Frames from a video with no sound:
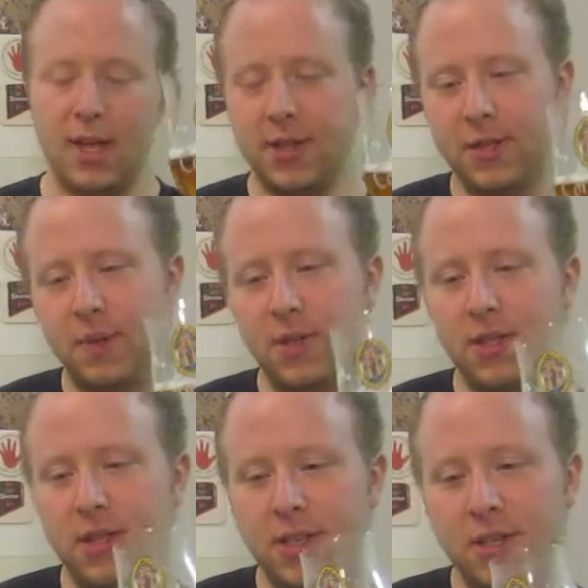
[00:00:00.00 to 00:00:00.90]
this beer
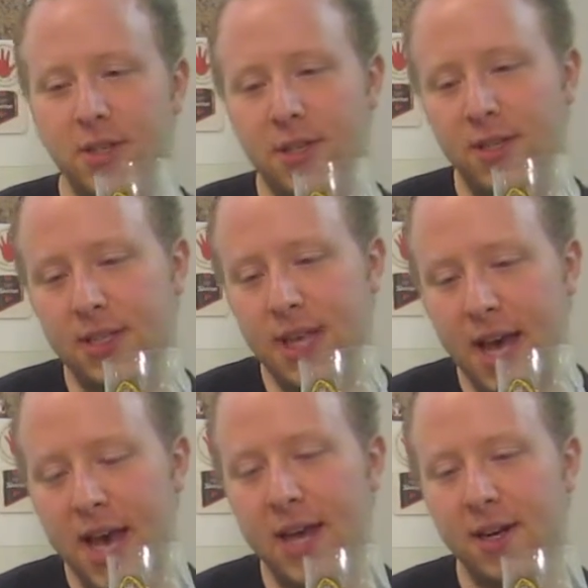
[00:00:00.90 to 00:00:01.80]
is just a
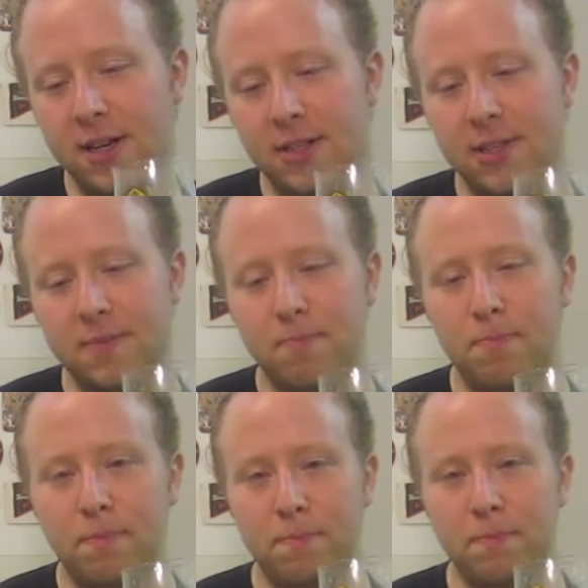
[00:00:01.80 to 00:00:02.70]
tad
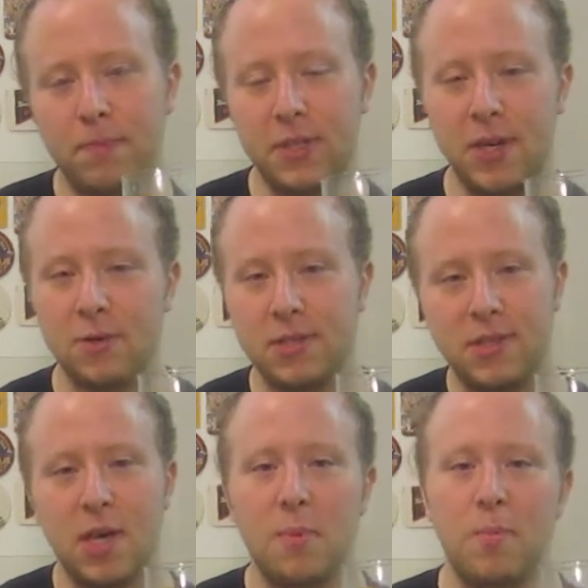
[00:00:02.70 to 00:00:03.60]

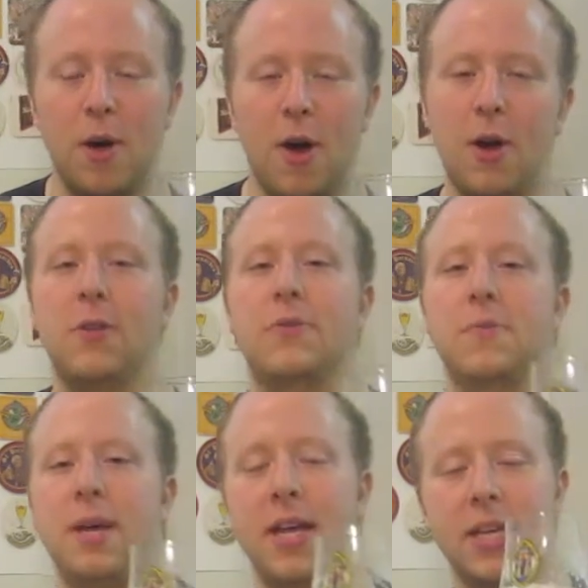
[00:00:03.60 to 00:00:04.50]
subpar for
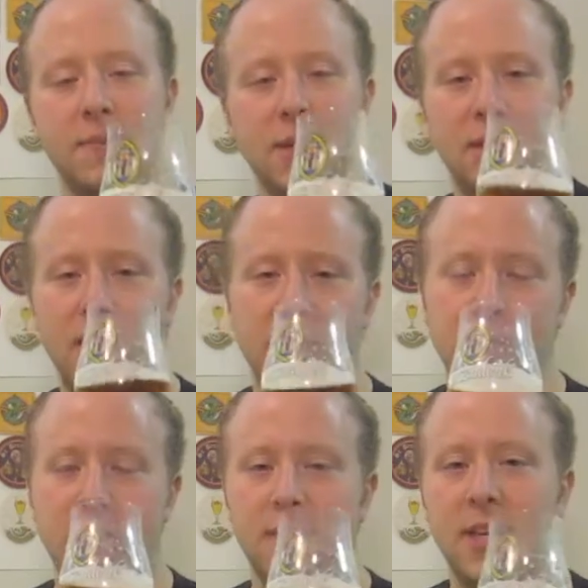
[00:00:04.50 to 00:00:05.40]
my
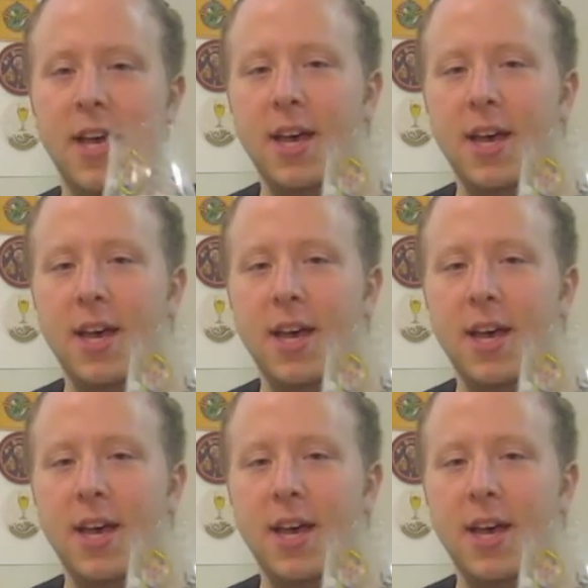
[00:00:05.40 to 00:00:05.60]
expectations.